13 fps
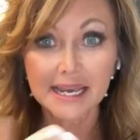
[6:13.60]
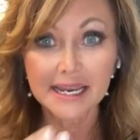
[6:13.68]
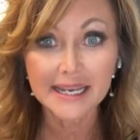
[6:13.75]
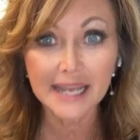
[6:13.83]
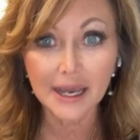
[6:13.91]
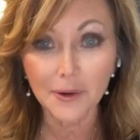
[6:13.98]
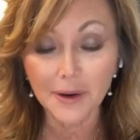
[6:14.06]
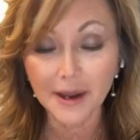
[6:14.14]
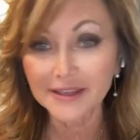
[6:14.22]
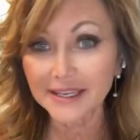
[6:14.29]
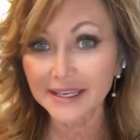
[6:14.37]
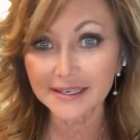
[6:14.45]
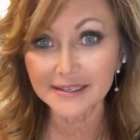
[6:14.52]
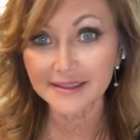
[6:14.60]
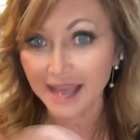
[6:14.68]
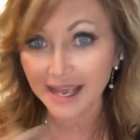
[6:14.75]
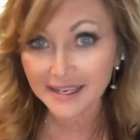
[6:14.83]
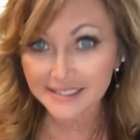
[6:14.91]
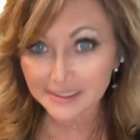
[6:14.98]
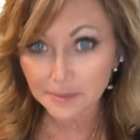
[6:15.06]
Now, IKEA,
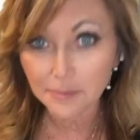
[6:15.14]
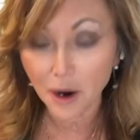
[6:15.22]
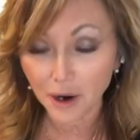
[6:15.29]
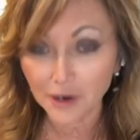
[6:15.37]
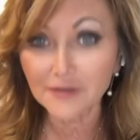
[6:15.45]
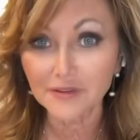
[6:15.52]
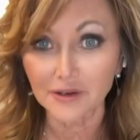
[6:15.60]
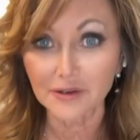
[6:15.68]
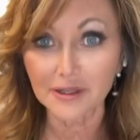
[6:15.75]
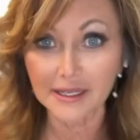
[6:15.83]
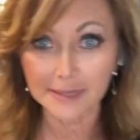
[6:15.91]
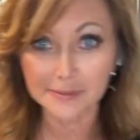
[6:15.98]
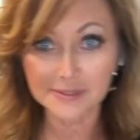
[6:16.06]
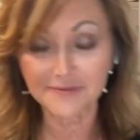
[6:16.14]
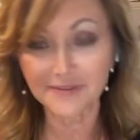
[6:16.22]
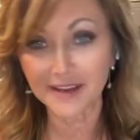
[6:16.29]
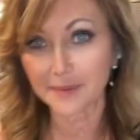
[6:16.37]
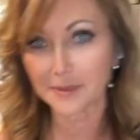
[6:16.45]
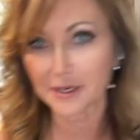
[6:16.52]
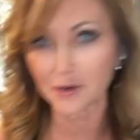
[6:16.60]
that's part of their claim to
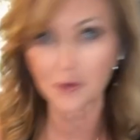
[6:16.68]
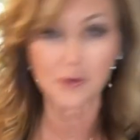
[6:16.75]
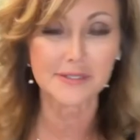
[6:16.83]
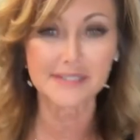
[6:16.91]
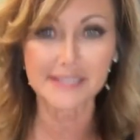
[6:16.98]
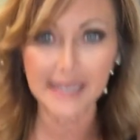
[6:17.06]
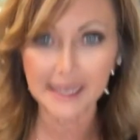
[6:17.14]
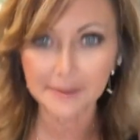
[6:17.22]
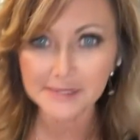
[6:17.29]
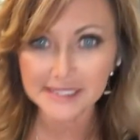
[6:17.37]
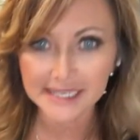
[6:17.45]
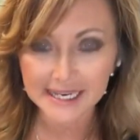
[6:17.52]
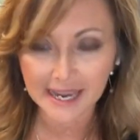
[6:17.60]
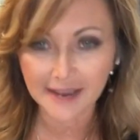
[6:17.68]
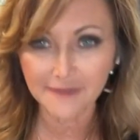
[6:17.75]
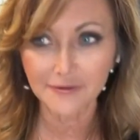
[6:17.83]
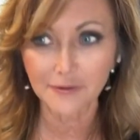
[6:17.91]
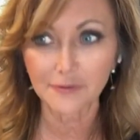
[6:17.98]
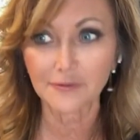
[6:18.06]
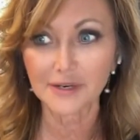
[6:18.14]
fame, and of course the MDF,
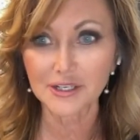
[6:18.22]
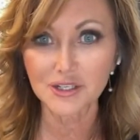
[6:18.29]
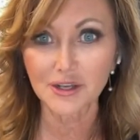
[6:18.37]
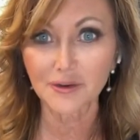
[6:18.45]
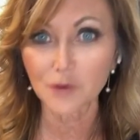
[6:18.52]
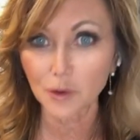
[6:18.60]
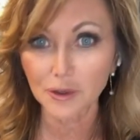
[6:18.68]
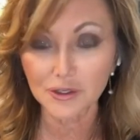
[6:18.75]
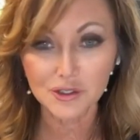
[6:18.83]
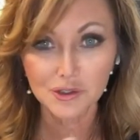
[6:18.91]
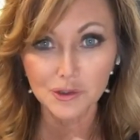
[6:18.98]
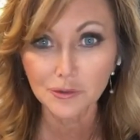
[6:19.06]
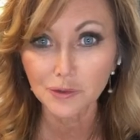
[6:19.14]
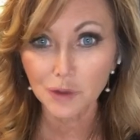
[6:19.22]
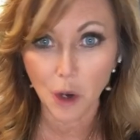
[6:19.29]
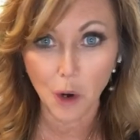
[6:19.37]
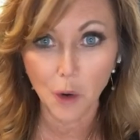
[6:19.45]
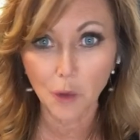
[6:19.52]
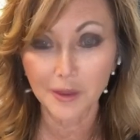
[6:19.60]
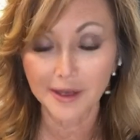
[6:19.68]
which of course you
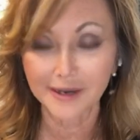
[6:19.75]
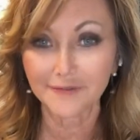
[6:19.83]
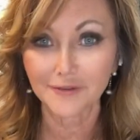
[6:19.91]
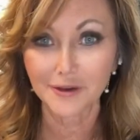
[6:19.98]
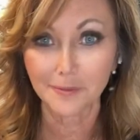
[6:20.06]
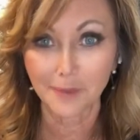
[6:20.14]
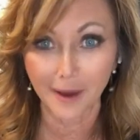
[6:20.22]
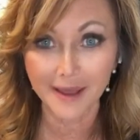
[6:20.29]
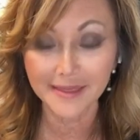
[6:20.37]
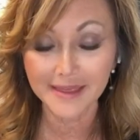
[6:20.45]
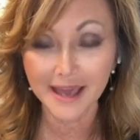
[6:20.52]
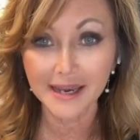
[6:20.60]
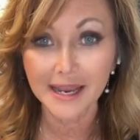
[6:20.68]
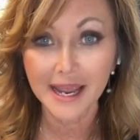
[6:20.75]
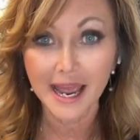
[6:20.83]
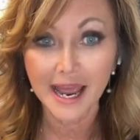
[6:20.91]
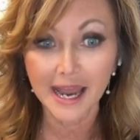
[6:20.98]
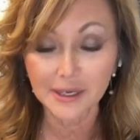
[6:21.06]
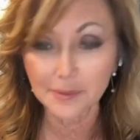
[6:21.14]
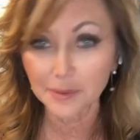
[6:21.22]
know that if you buy that
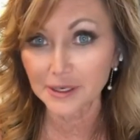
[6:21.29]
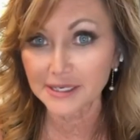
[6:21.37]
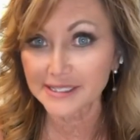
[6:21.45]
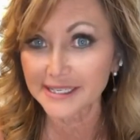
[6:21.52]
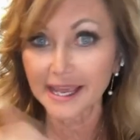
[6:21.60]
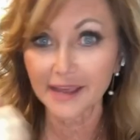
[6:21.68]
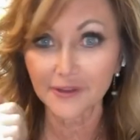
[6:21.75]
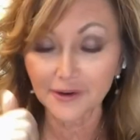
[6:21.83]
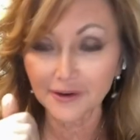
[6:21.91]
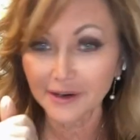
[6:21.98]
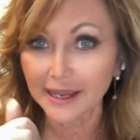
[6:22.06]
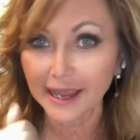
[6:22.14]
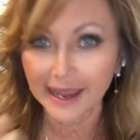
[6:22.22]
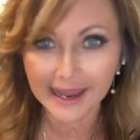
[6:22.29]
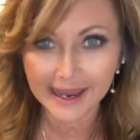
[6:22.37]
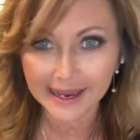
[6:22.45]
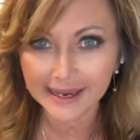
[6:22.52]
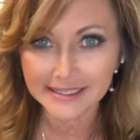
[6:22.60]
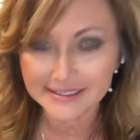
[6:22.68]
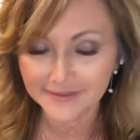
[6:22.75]
and you put it together,
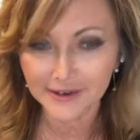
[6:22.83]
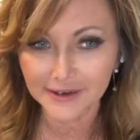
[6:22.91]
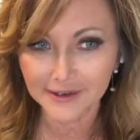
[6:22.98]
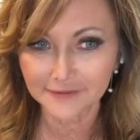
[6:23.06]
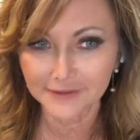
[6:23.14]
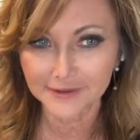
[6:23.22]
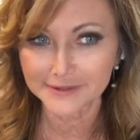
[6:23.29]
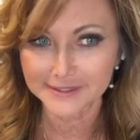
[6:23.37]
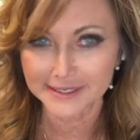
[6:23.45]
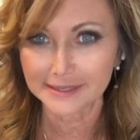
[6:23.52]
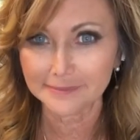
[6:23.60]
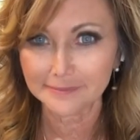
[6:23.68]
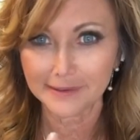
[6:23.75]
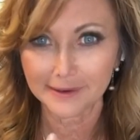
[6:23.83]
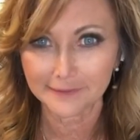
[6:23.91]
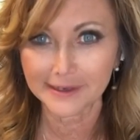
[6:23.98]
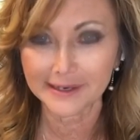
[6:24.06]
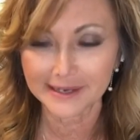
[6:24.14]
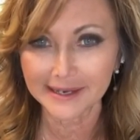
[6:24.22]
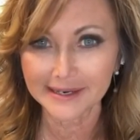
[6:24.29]
it's very confusing, but when
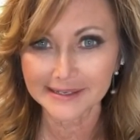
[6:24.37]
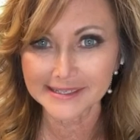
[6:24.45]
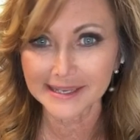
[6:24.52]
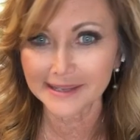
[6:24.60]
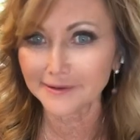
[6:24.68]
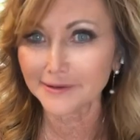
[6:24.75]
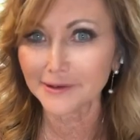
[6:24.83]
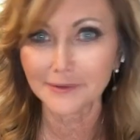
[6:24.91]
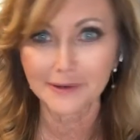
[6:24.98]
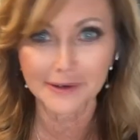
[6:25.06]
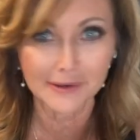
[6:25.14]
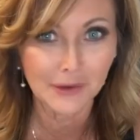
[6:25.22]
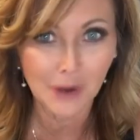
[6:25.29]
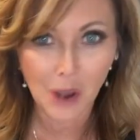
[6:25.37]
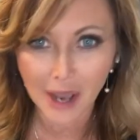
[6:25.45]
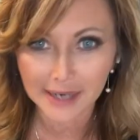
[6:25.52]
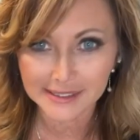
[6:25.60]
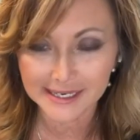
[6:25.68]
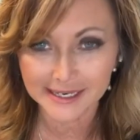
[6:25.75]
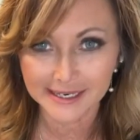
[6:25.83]
you get it together, you are
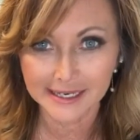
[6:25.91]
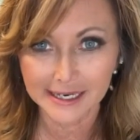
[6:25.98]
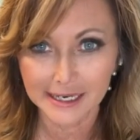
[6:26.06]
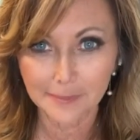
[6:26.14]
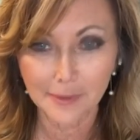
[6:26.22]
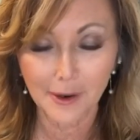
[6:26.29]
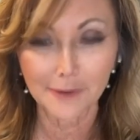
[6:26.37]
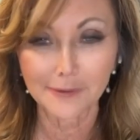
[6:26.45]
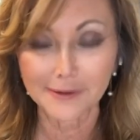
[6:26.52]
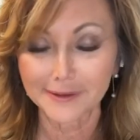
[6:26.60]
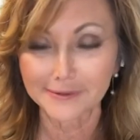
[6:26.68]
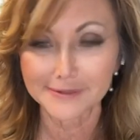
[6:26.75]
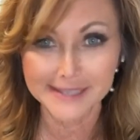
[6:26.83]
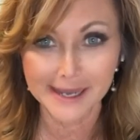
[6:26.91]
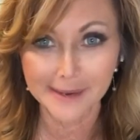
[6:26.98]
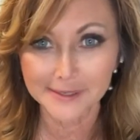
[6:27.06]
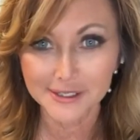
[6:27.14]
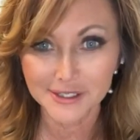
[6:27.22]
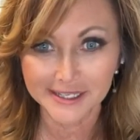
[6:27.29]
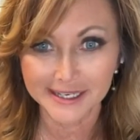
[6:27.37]
not taking it apart without
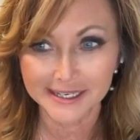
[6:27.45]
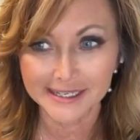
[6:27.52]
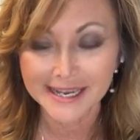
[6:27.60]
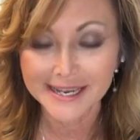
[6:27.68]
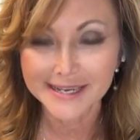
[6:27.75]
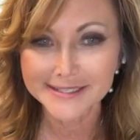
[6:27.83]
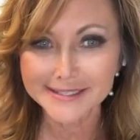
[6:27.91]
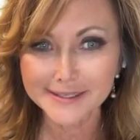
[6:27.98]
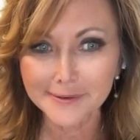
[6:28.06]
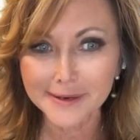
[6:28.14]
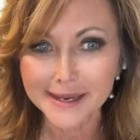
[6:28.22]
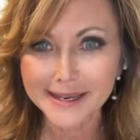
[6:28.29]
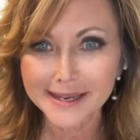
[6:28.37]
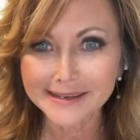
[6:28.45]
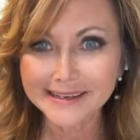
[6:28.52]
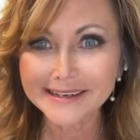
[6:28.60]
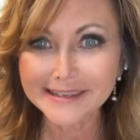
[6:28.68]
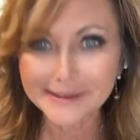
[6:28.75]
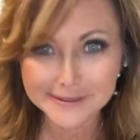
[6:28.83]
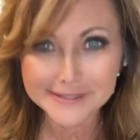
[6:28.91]
damaging it. So
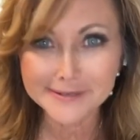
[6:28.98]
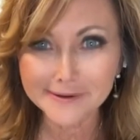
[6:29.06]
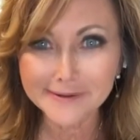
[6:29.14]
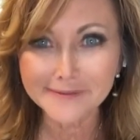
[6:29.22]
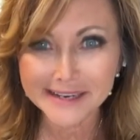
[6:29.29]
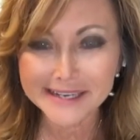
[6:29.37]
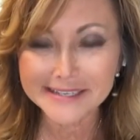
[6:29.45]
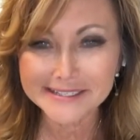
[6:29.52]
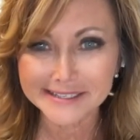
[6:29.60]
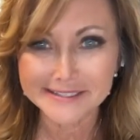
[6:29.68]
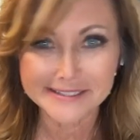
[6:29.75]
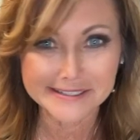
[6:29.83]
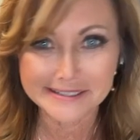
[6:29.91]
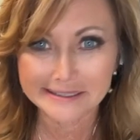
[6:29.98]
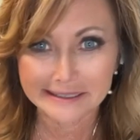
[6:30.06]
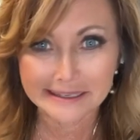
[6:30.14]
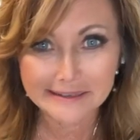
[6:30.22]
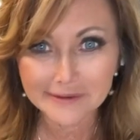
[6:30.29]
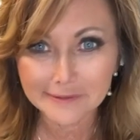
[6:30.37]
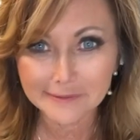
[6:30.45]
you sort of need to just
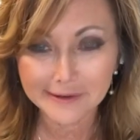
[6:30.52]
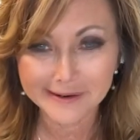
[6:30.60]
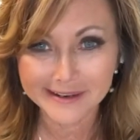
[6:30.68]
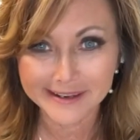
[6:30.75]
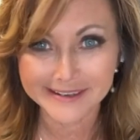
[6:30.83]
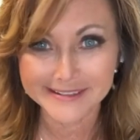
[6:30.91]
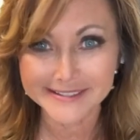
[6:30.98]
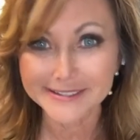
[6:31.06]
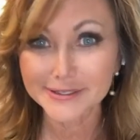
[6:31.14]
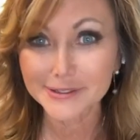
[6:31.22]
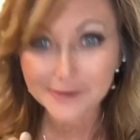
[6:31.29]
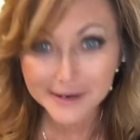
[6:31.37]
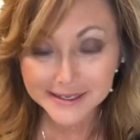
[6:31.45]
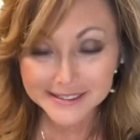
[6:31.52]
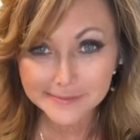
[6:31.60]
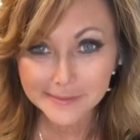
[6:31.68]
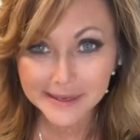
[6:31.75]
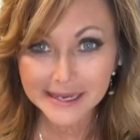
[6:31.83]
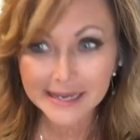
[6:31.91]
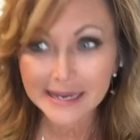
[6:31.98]
leave it where it is. Trust
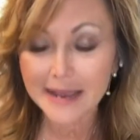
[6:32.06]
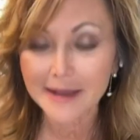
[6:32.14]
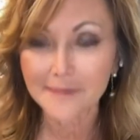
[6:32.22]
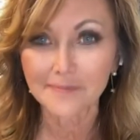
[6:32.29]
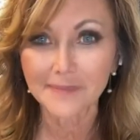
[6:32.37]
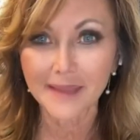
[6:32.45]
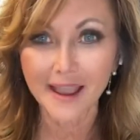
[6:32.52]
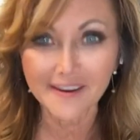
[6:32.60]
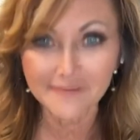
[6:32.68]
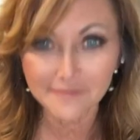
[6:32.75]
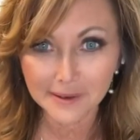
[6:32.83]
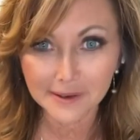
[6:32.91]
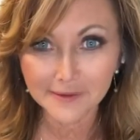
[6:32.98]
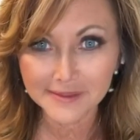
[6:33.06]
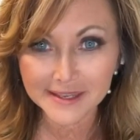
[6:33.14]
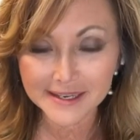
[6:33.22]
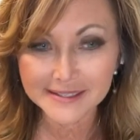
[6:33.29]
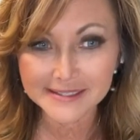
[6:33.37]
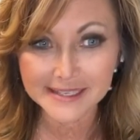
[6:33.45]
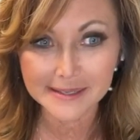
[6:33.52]
me, I've built
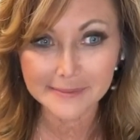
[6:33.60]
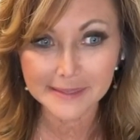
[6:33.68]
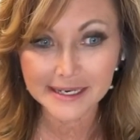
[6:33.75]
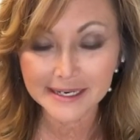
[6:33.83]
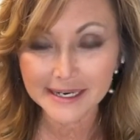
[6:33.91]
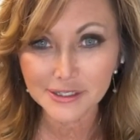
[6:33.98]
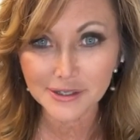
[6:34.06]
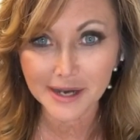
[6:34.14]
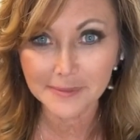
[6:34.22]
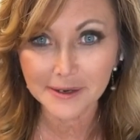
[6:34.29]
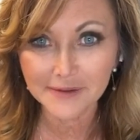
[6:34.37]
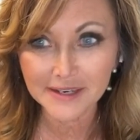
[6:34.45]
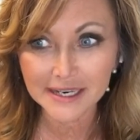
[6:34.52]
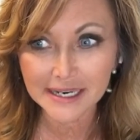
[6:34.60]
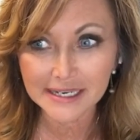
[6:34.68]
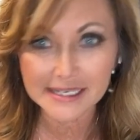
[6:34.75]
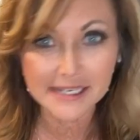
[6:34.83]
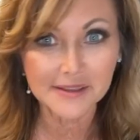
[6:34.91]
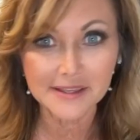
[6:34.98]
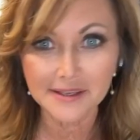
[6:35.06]
things, and the minute I try moving
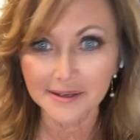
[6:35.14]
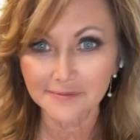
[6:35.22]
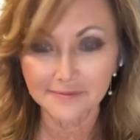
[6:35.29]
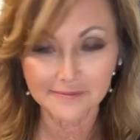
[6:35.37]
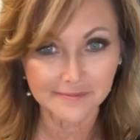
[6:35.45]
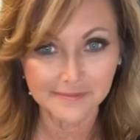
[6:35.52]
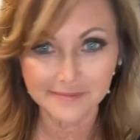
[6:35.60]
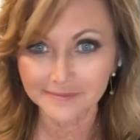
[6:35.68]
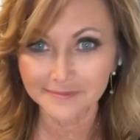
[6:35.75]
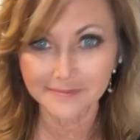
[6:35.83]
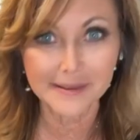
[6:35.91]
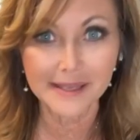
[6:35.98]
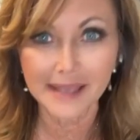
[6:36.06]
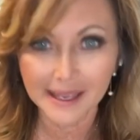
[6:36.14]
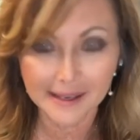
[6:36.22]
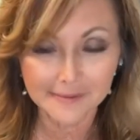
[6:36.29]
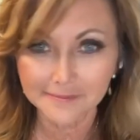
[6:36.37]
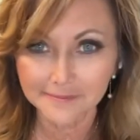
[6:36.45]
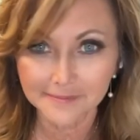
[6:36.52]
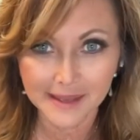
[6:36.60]
it, the
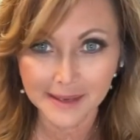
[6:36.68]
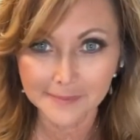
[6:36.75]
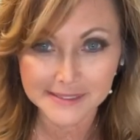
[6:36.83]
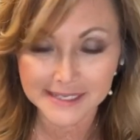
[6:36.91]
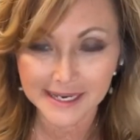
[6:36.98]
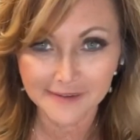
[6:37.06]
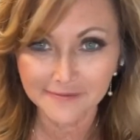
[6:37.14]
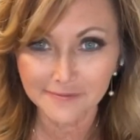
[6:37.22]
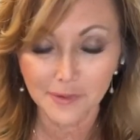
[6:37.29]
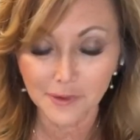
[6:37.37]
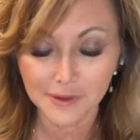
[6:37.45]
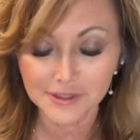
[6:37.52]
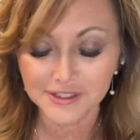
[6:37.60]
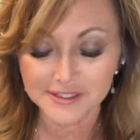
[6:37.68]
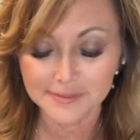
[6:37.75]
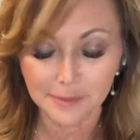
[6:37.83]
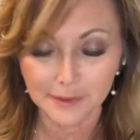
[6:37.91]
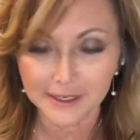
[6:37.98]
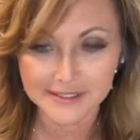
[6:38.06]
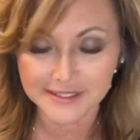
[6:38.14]
MDF board just
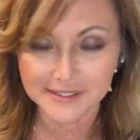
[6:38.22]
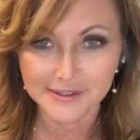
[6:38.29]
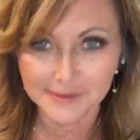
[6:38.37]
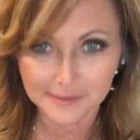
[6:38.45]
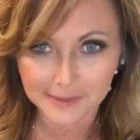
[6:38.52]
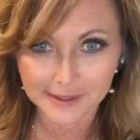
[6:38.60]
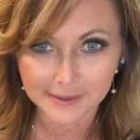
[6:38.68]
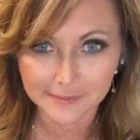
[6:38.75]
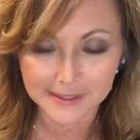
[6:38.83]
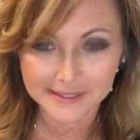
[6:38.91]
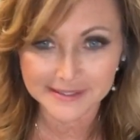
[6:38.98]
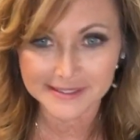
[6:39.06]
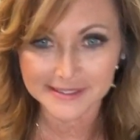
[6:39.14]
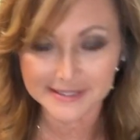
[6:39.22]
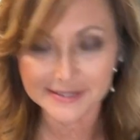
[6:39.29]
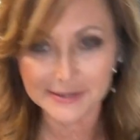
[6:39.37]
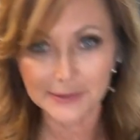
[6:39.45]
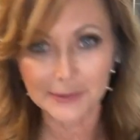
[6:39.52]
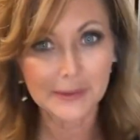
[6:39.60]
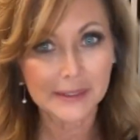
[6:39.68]
breaks into a million pieces.
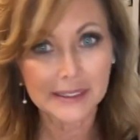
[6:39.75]
So,